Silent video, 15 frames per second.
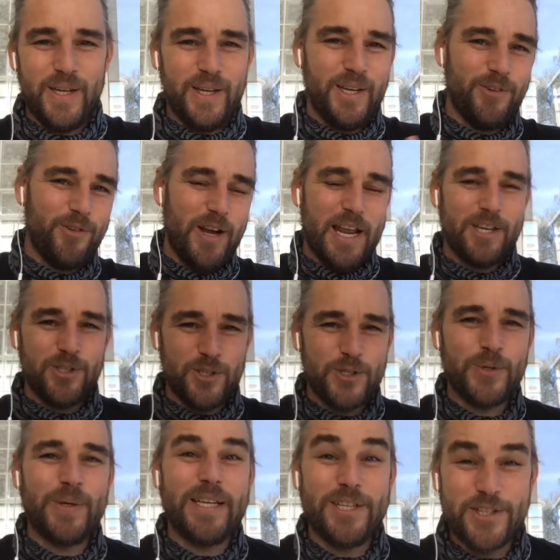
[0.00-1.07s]
in relation
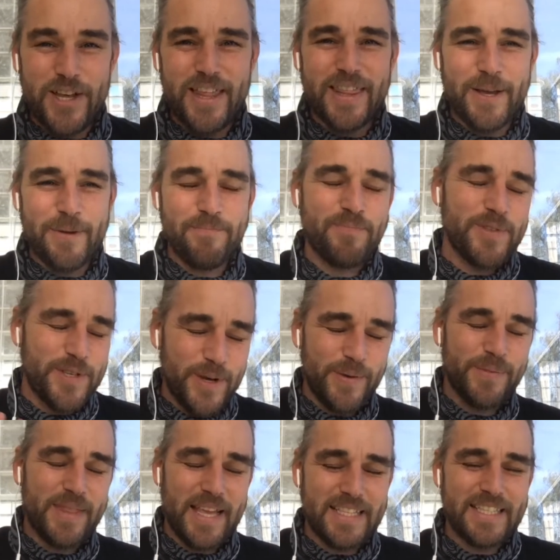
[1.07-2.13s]
to each other?
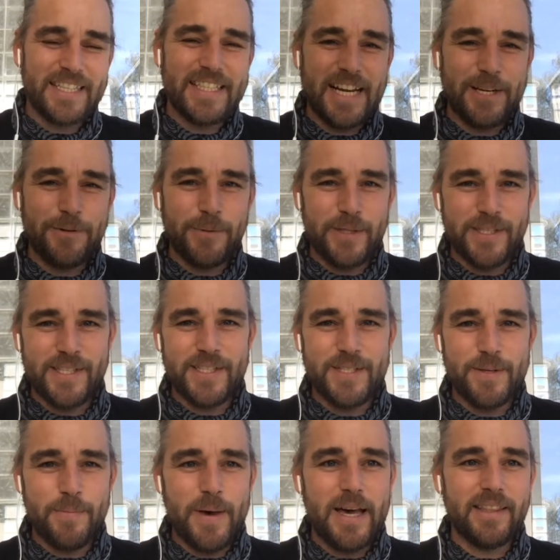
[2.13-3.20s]
So that's exactly what this is
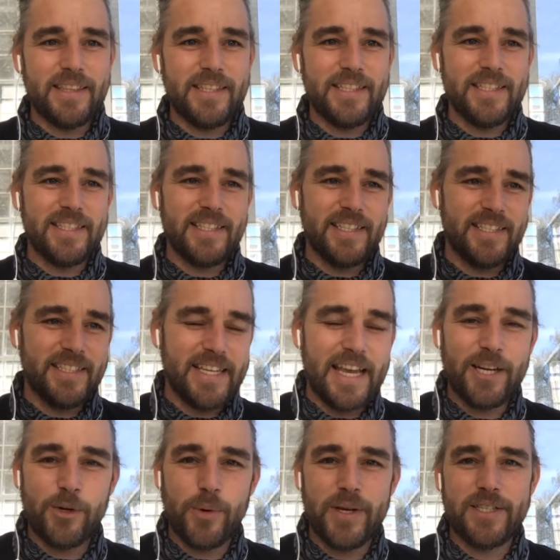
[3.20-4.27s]
about. There's
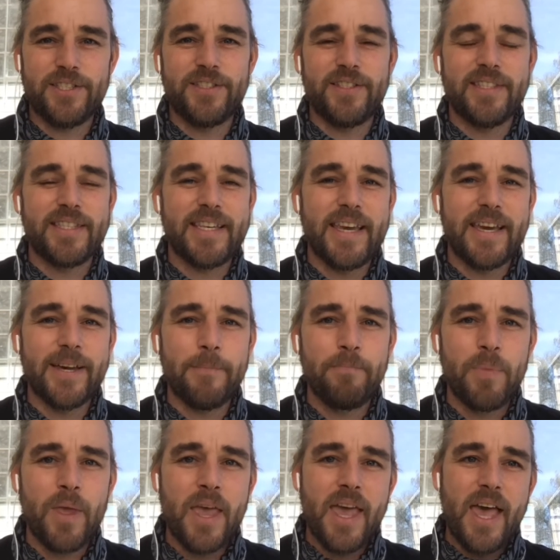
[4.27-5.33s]
10 questions here,
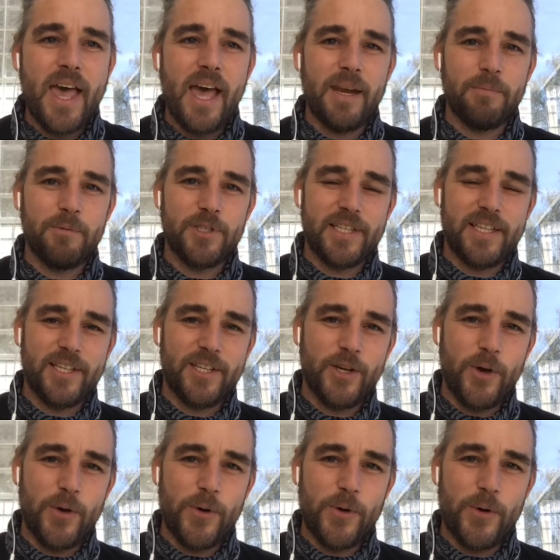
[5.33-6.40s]
and I'm just gonna
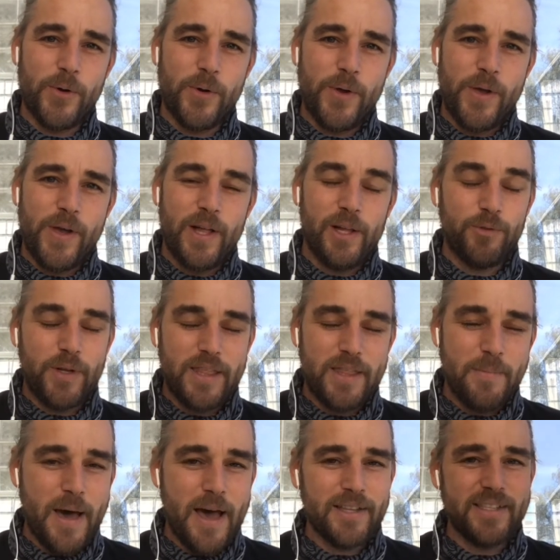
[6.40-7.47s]
go, I'll read
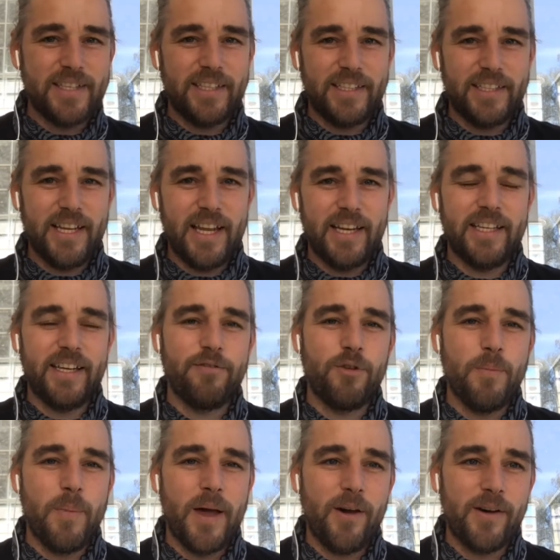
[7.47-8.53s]
them out and give you
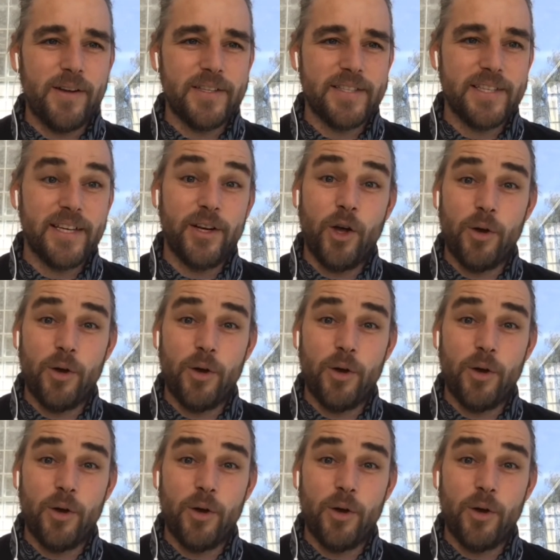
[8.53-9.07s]
my answer, and